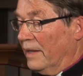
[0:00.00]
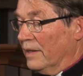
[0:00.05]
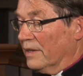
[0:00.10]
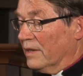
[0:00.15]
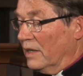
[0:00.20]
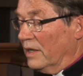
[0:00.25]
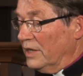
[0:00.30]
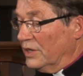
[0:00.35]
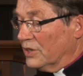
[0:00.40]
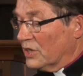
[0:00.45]

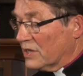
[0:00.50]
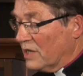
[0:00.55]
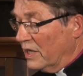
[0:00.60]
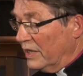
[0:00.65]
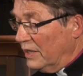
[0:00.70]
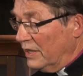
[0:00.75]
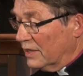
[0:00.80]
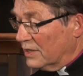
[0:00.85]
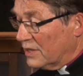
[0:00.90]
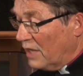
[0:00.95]
Religious
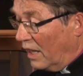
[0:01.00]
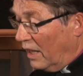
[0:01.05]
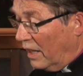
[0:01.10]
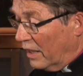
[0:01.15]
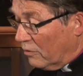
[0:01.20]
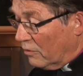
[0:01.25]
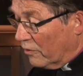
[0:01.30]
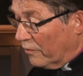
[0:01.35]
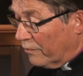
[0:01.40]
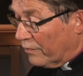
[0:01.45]
leaders
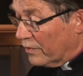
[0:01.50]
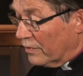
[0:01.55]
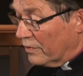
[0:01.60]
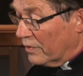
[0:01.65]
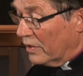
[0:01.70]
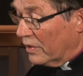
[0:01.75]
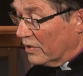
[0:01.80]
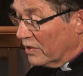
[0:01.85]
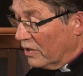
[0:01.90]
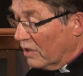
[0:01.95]
are
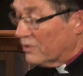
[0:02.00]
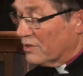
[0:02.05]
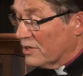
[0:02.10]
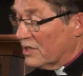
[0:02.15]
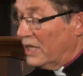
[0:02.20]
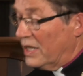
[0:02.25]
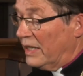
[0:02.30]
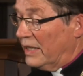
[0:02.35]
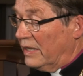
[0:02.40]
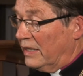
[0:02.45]
often not
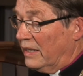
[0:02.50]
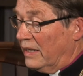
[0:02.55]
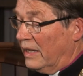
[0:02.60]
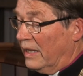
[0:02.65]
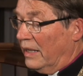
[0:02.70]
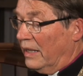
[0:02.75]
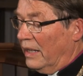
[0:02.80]
seen